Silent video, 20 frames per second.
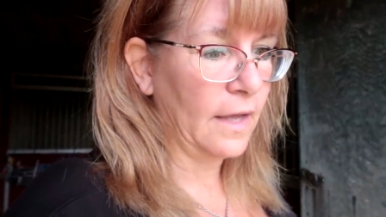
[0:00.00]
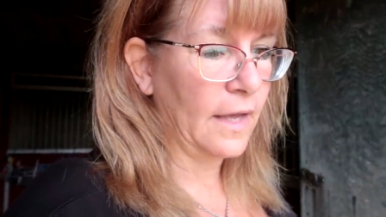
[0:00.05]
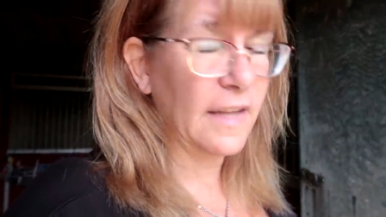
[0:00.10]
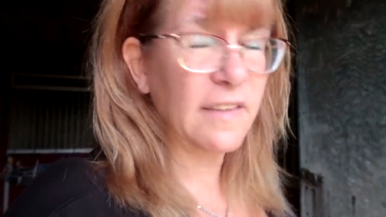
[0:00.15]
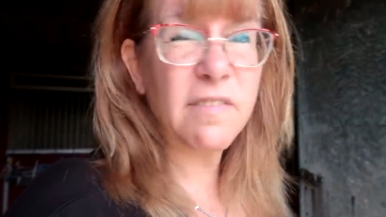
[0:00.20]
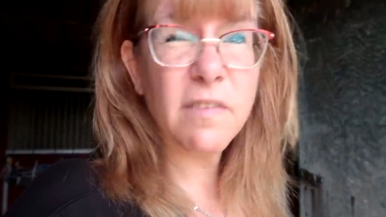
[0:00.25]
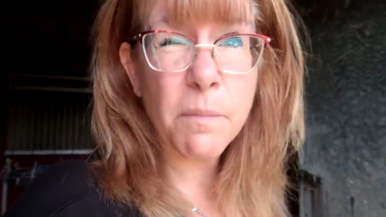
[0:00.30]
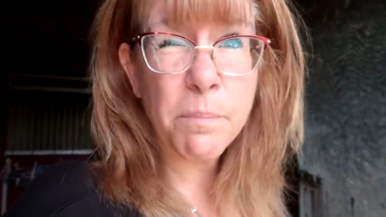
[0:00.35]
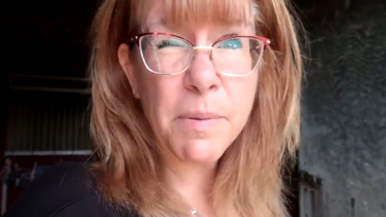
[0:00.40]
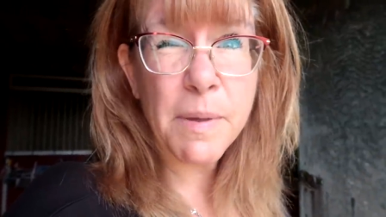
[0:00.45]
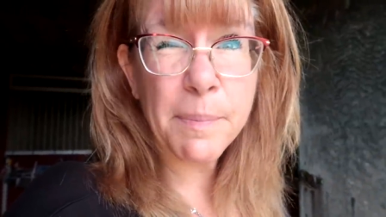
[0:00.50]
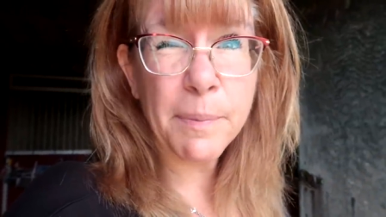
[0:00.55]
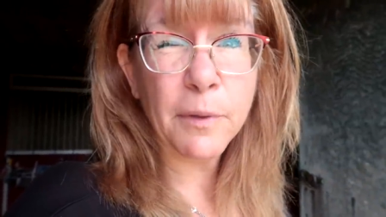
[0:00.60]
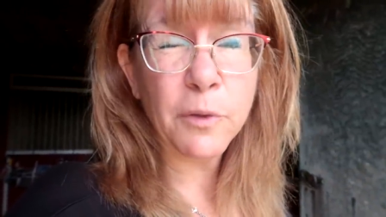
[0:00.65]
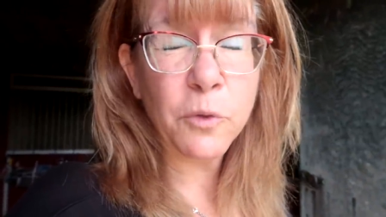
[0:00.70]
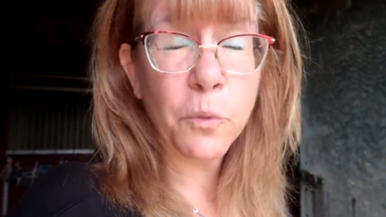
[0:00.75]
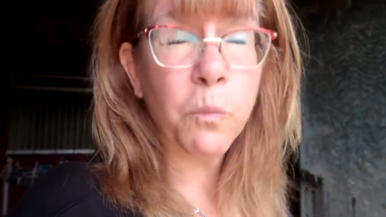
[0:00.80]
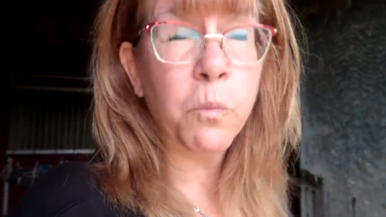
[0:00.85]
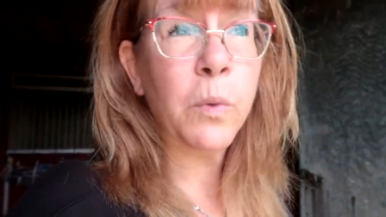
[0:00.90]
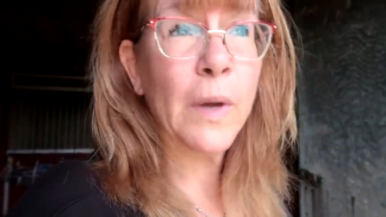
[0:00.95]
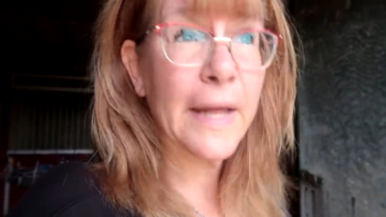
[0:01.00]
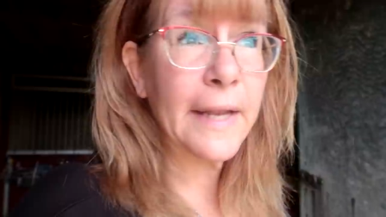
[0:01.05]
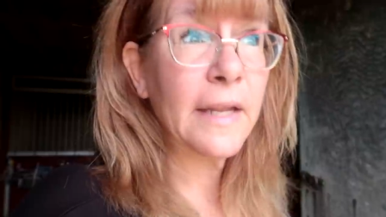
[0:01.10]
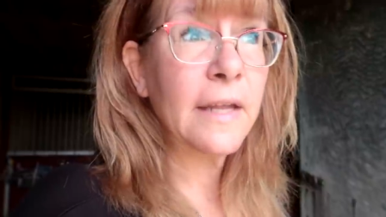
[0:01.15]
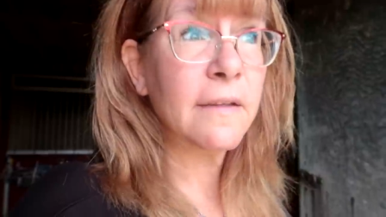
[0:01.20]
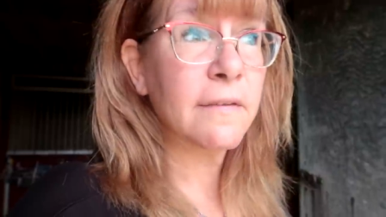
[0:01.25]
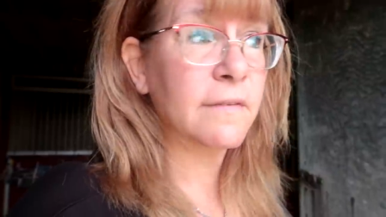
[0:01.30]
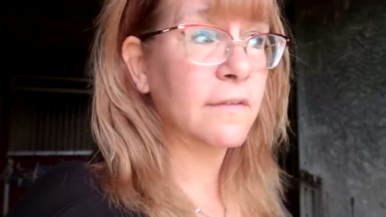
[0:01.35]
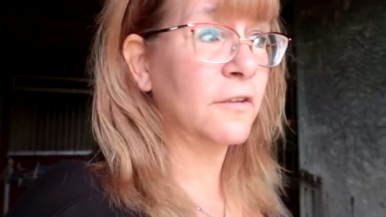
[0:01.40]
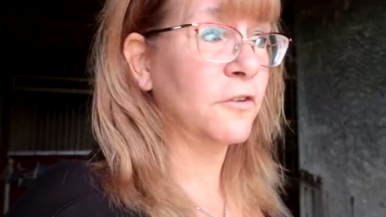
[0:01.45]
it's the people who
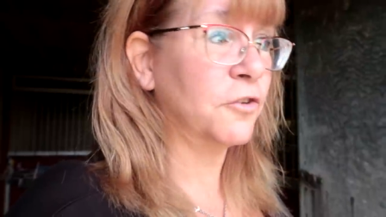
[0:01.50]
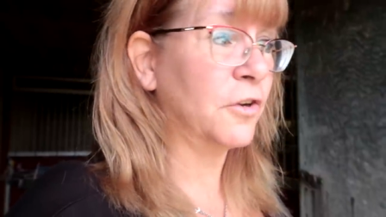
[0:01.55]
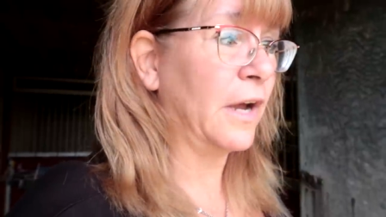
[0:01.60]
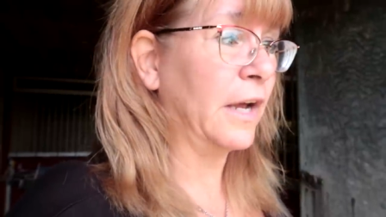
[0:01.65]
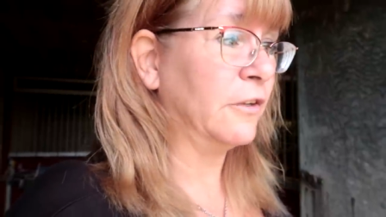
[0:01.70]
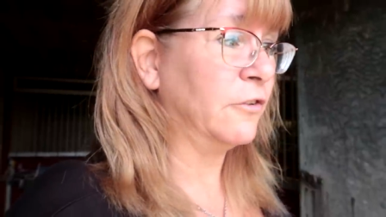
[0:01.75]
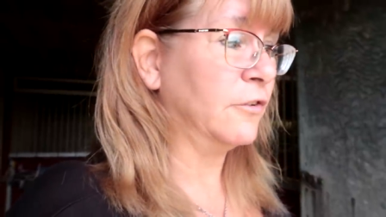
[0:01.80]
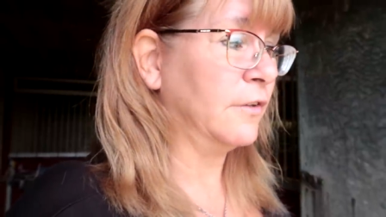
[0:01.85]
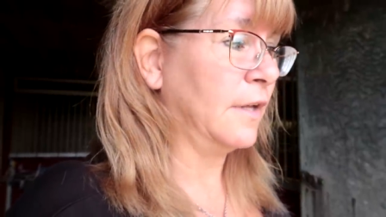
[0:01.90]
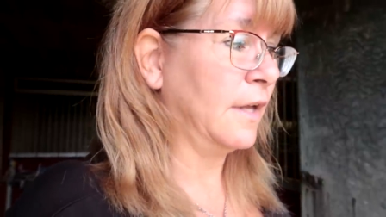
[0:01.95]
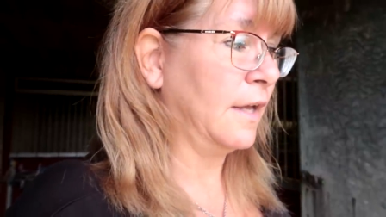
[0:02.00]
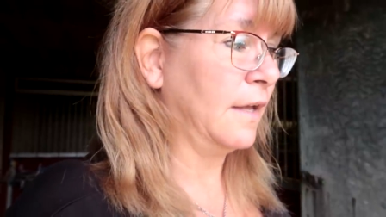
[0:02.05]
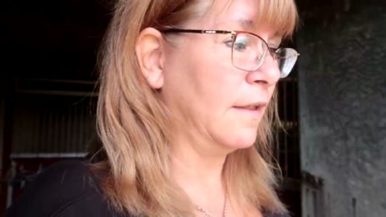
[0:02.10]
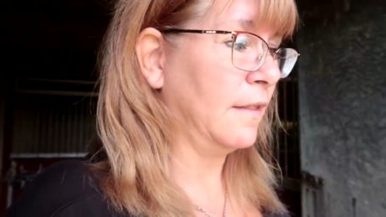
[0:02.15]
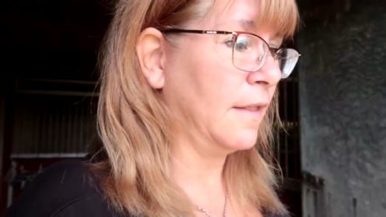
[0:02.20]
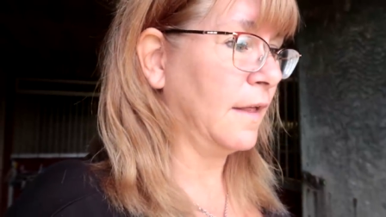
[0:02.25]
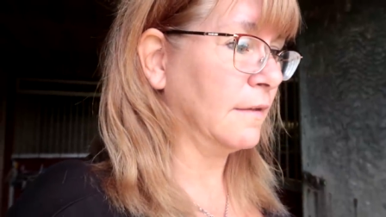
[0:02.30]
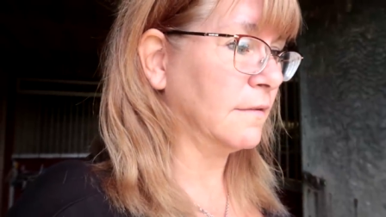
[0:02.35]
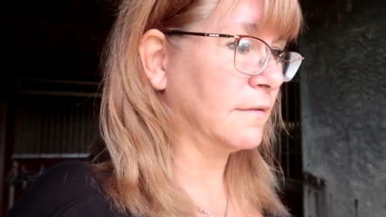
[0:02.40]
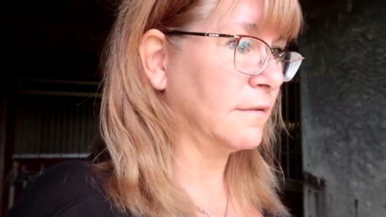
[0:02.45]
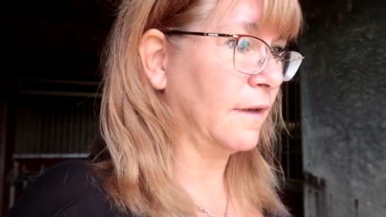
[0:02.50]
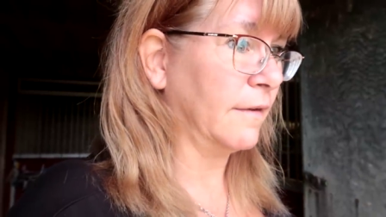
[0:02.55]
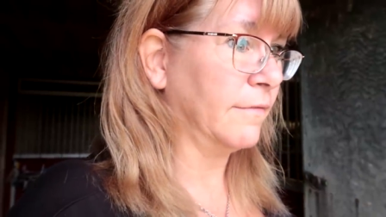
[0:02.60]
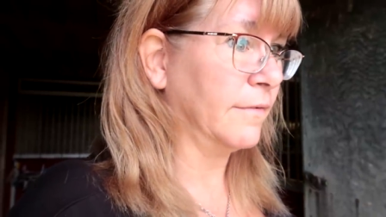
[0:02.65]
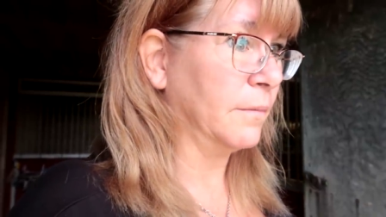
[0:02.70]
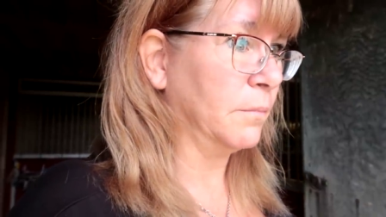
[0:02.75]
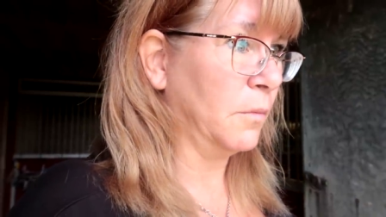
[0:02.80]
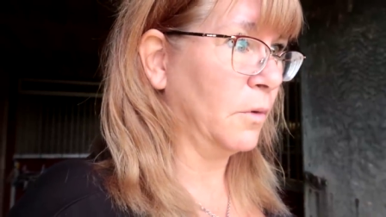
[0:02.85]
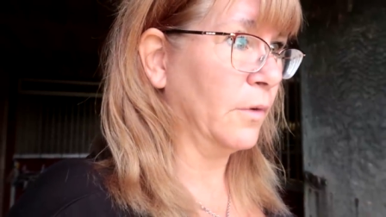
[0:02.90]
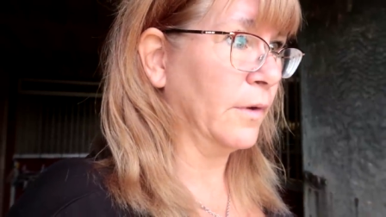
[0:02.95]
witness the tragedy that
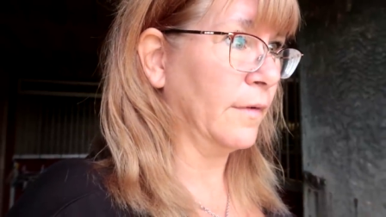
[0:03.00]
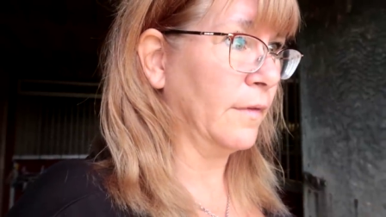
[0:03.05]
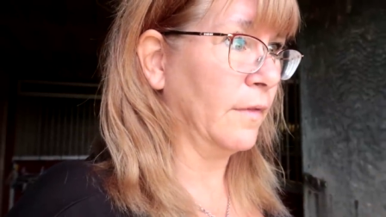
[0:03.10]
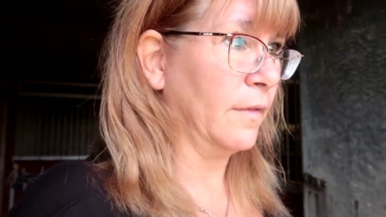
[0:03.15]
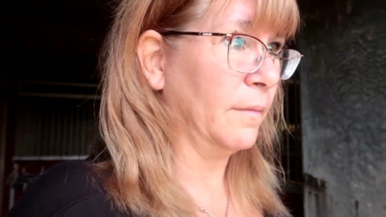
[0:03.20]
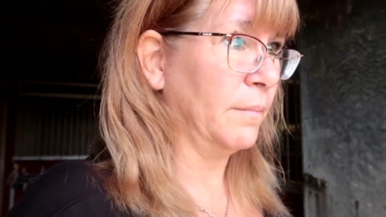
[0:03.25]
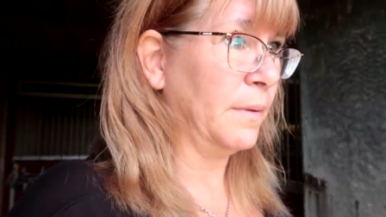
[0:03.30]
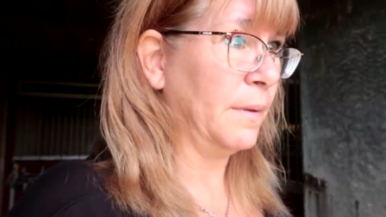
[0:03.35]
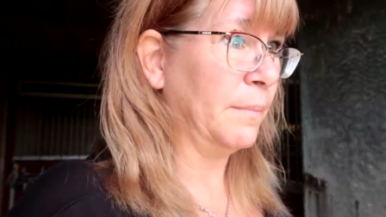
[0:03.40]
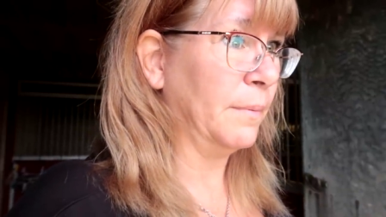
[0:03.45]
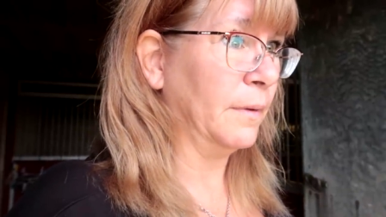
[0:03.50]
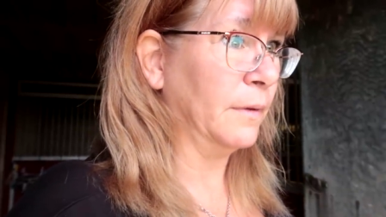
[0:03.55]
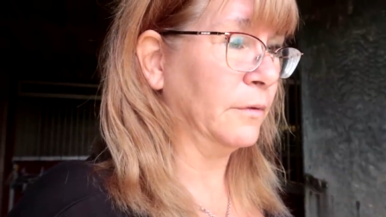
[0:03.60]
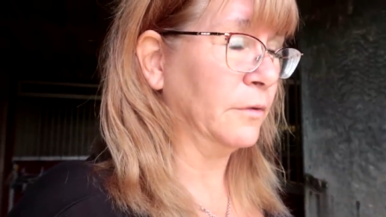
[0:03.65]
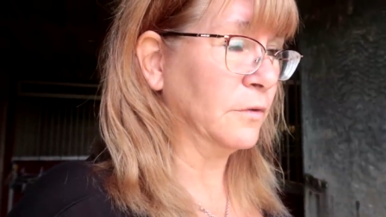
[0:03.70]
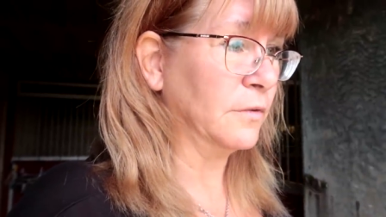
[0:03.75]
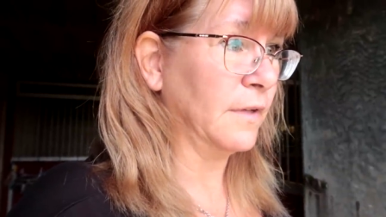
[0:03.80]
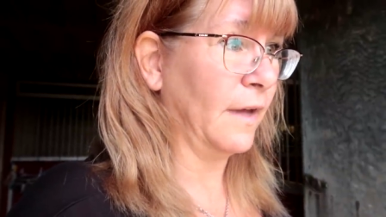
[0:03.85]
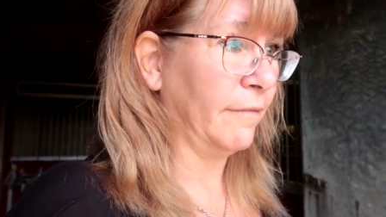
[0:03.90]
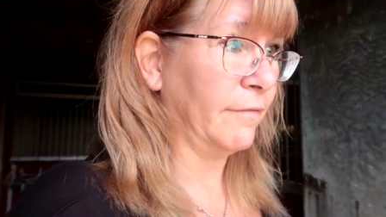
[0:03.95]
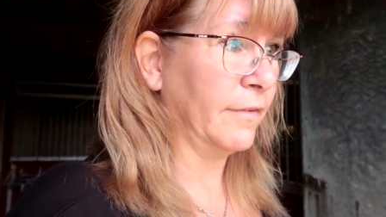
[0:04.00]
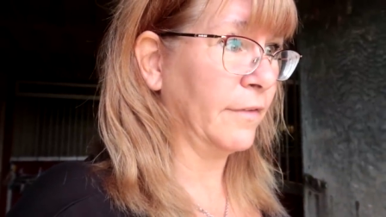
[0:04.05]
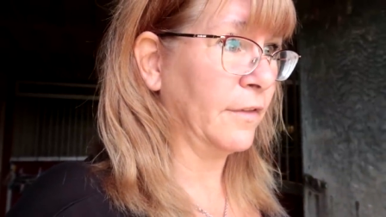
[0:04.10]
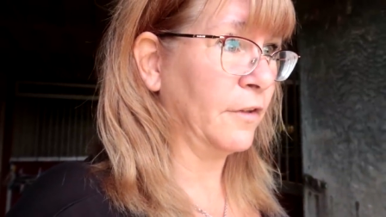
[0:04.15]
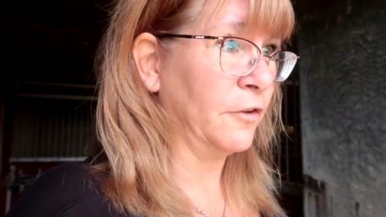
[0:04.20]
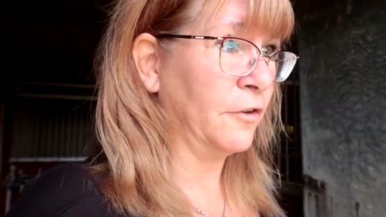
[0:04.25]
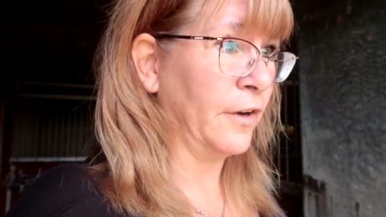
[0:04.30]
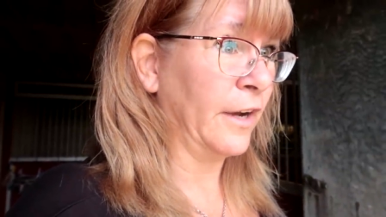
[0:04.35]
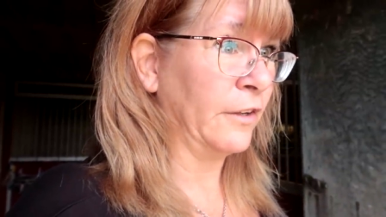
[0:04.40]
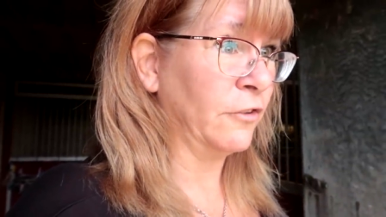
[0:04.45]
suffer more than the people who suffered
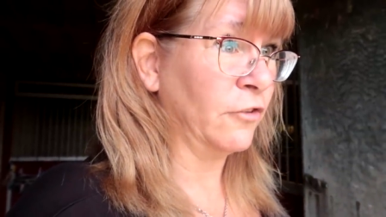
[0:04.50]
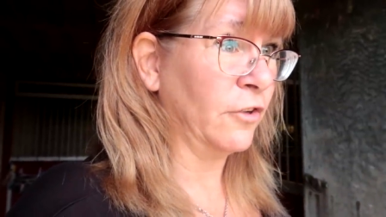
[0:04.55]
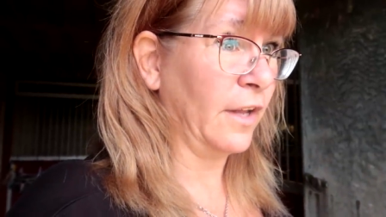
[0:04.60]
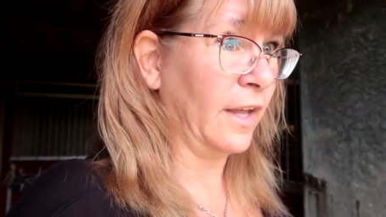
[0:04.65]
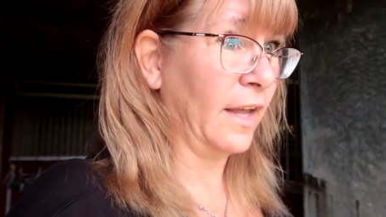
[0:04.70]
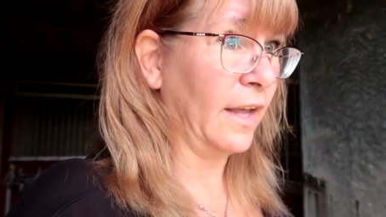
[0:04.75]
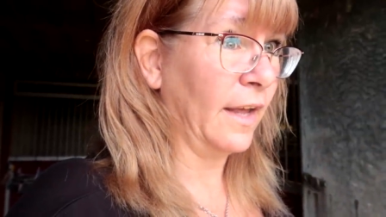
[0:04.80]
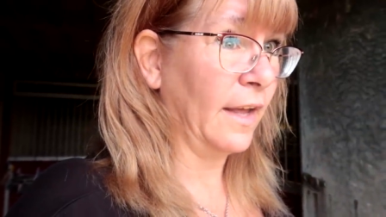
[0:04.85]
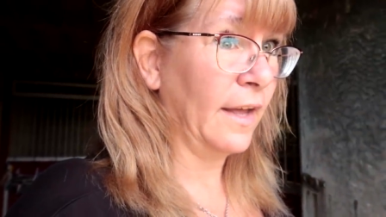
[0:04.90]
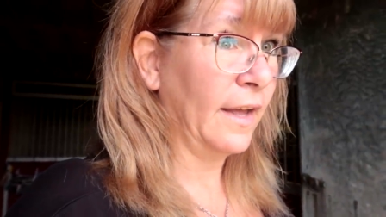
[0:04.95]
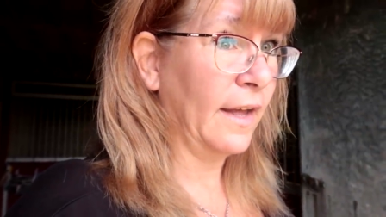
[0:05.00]
the tragedy.